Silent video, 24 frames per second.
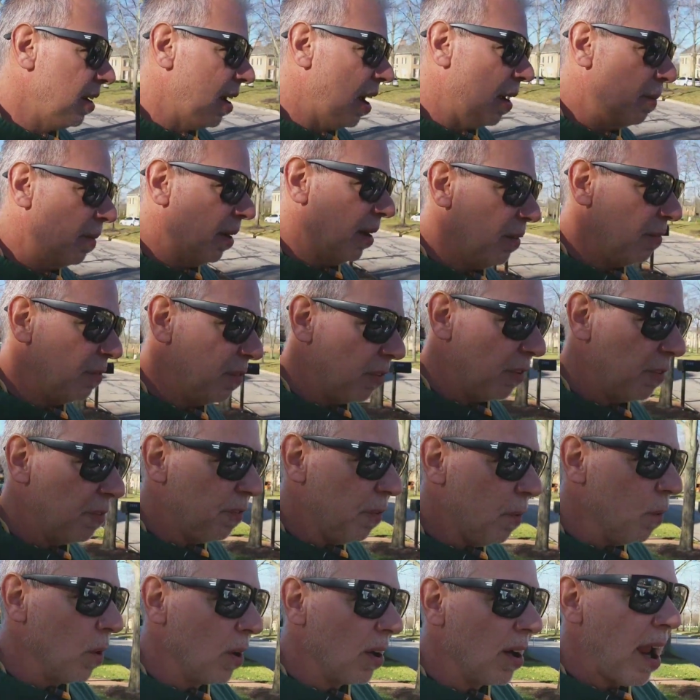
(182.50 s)
I mean, for
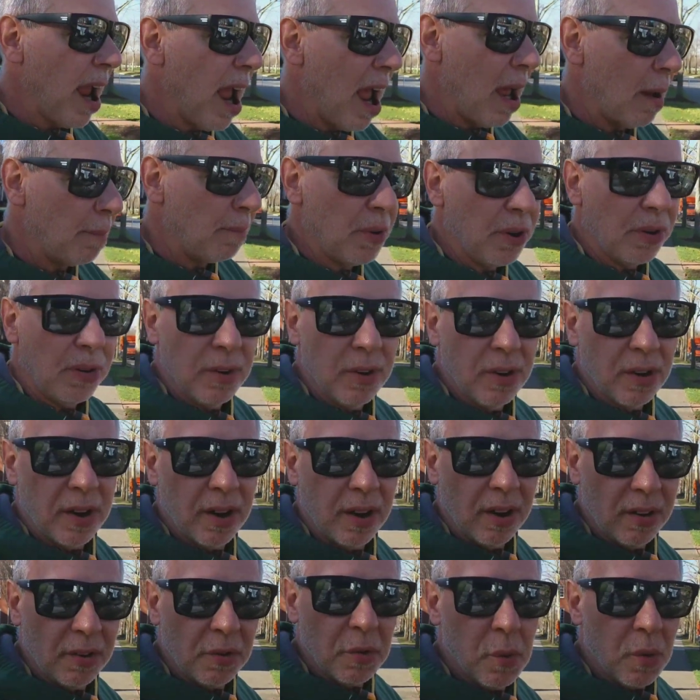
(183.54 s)
four caps, you're
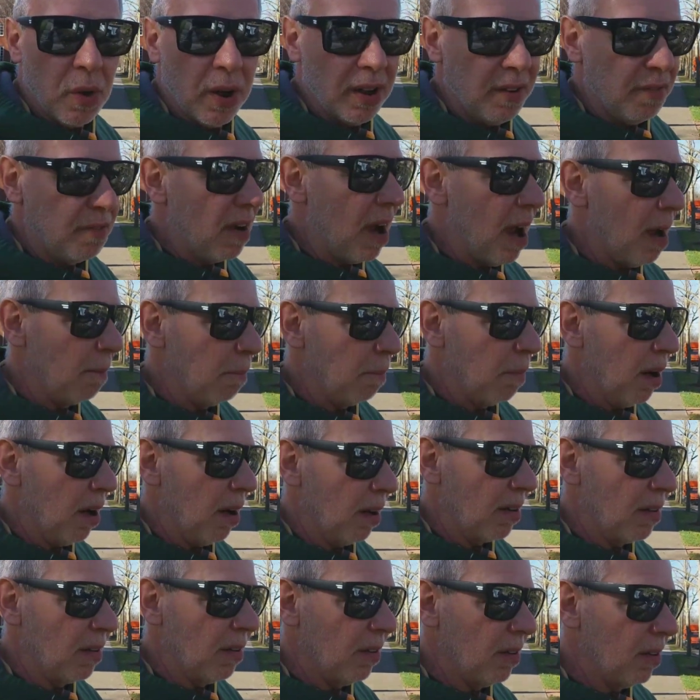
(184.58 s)
looking at 25
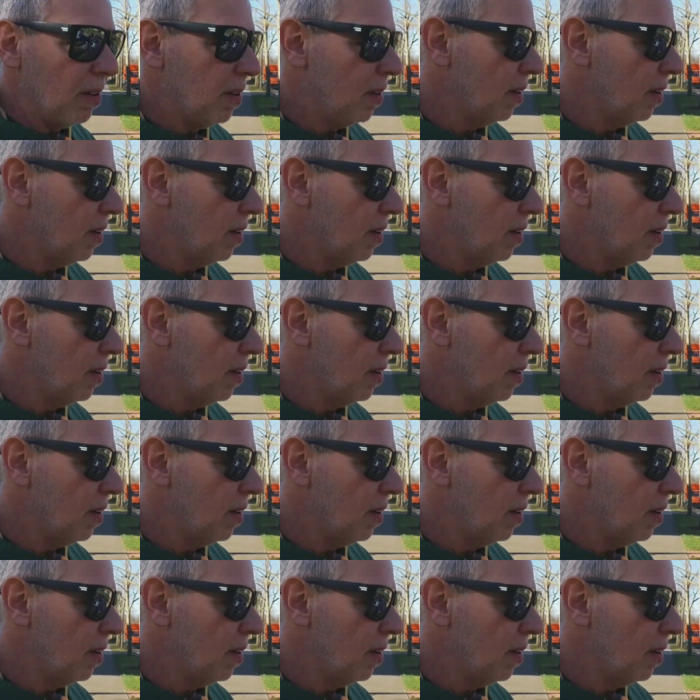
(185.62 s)
bucks.